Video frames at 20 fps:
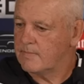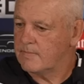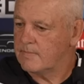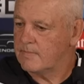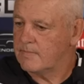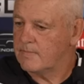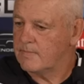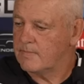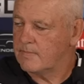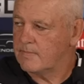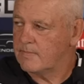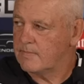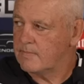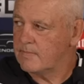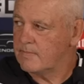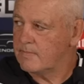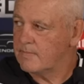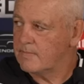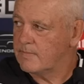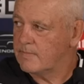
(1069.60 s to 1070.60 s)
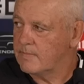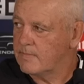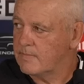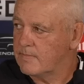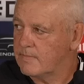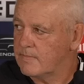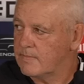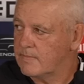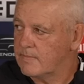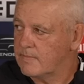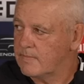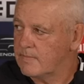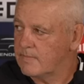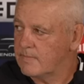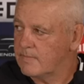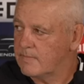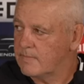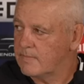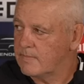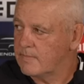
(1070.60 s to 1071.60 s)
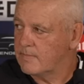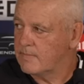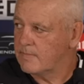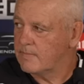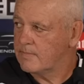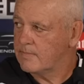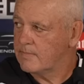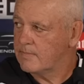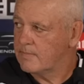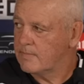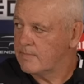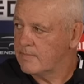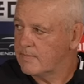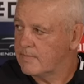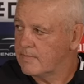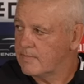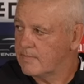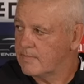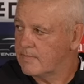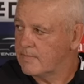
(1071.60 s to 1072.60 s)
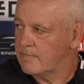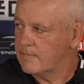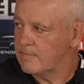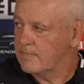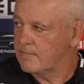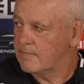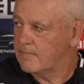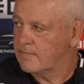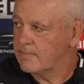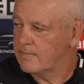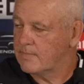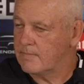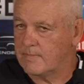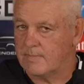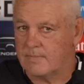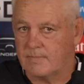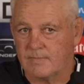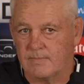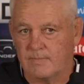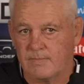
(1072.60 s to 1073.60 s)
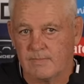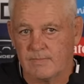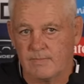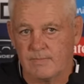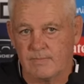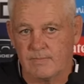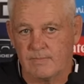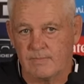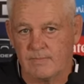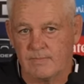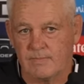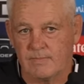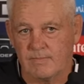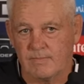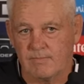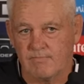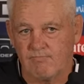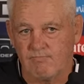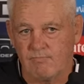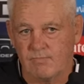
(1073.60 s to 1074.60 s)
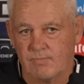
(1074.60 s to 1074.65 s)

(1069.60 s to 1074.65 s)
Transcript: The person shown says nothing.